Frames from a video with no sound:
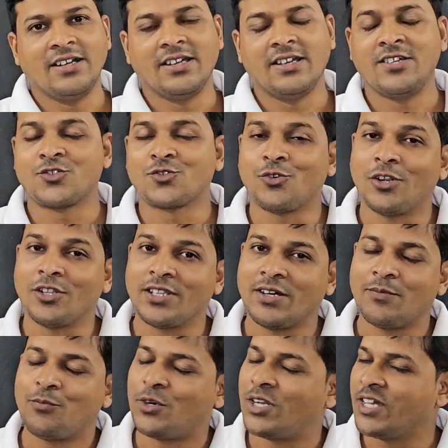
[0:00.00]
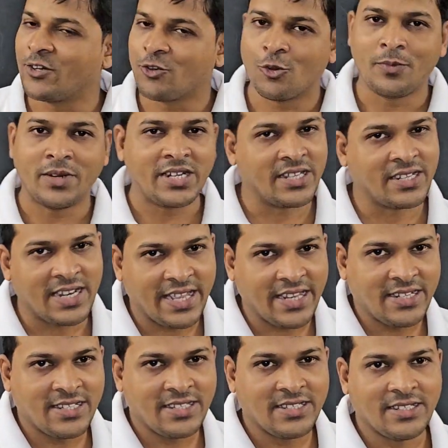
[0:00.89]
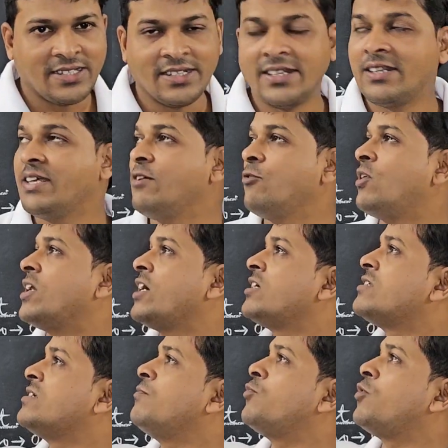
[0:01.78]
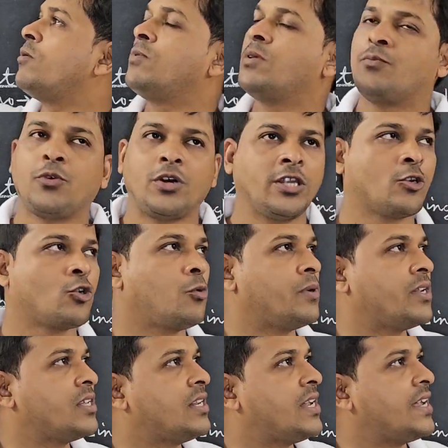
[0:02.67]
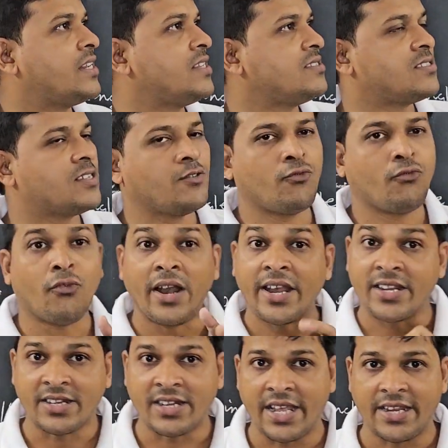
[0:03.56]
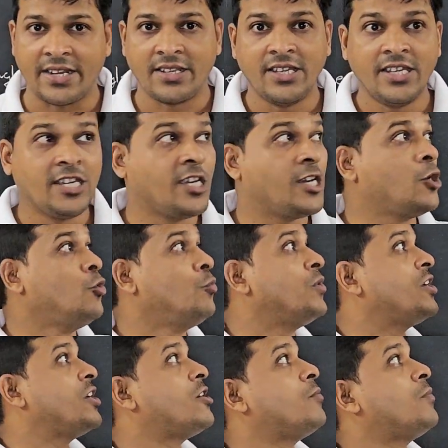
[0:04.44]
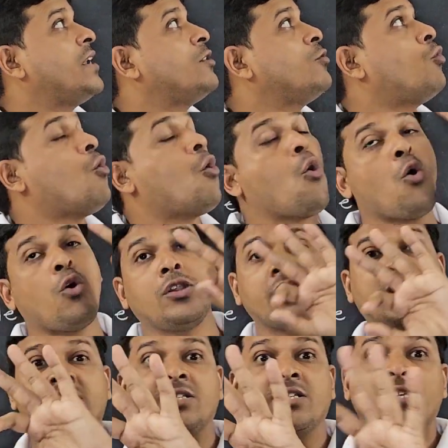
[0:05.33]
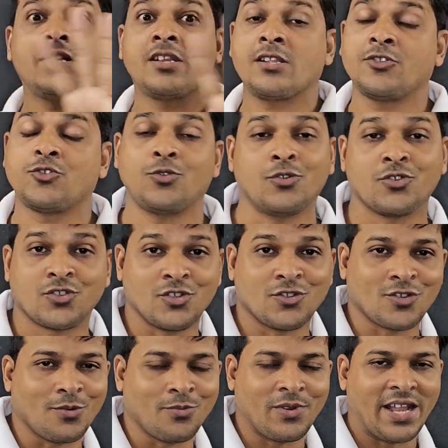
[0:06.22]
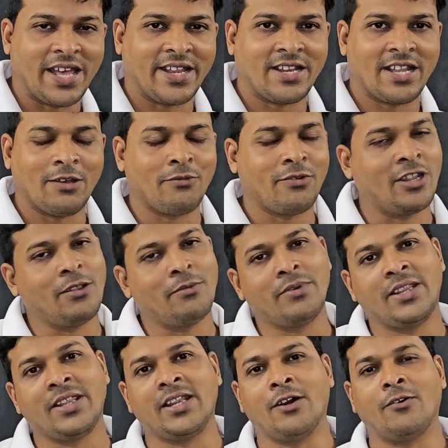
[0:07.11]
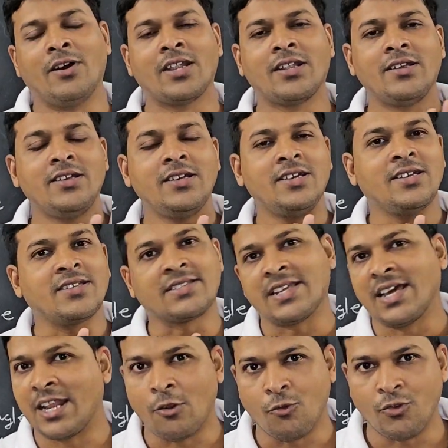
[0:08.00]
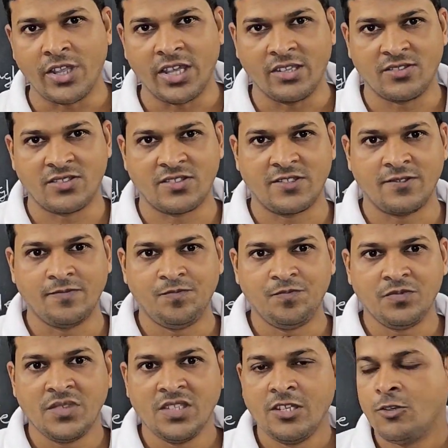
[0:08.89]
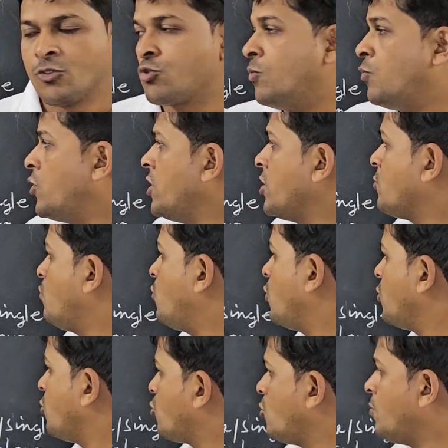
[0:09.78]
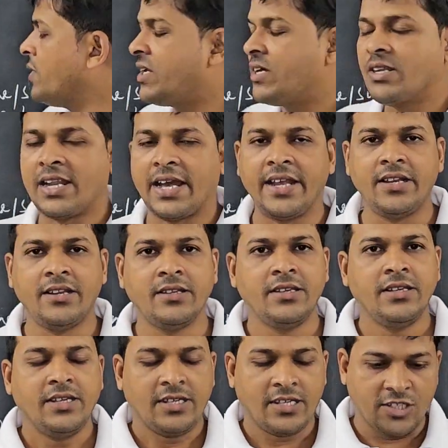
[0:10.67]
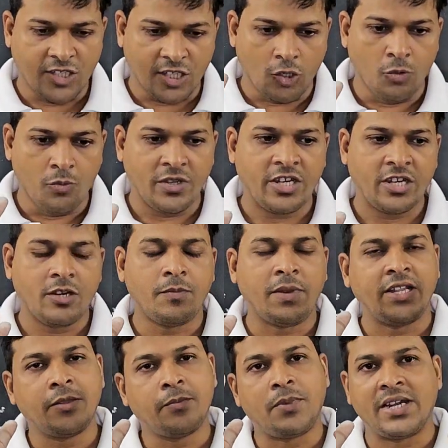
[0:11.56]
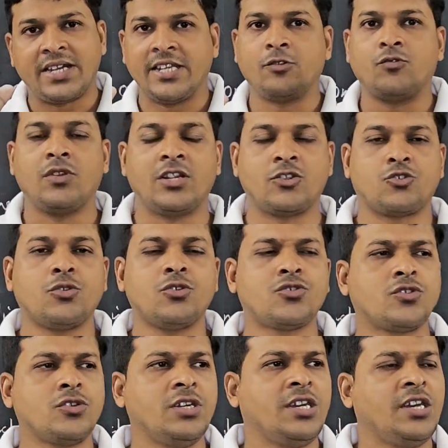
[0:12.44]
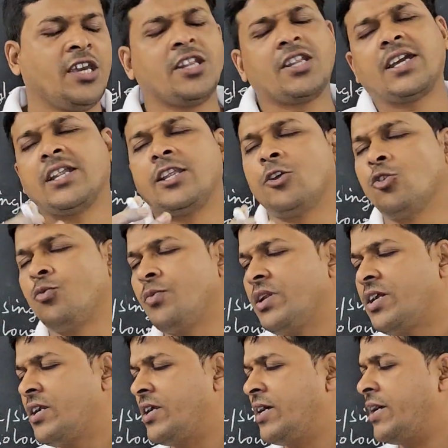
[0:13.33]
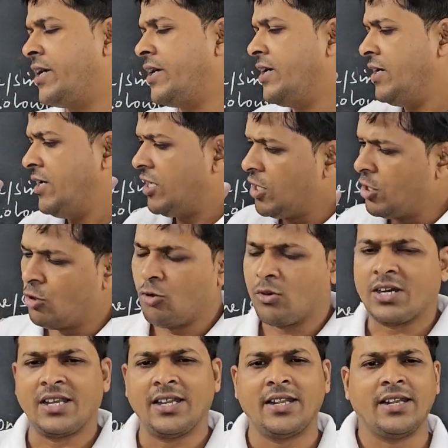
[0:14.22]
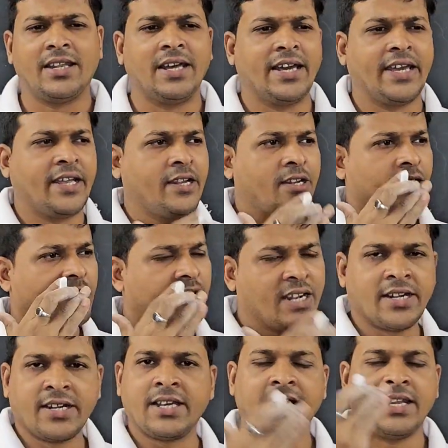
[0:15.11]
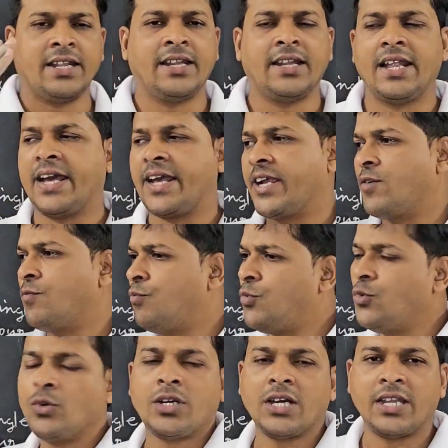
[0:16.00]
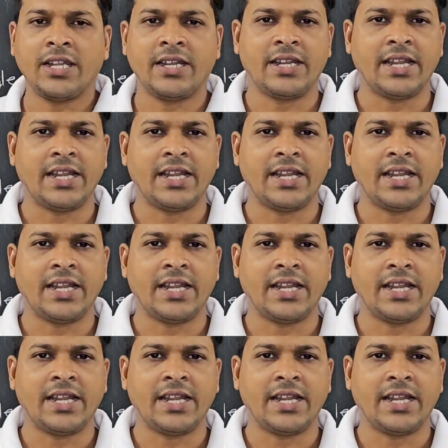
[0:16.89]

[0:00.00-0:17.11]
is called the polychromatic light. One example of the polychromatic light is a white light, illuminated by all the general sources of light available in our surroundings. So monochromatic light is illuminated by the particular source. It can illuminate a yellow color light, red color light, blue color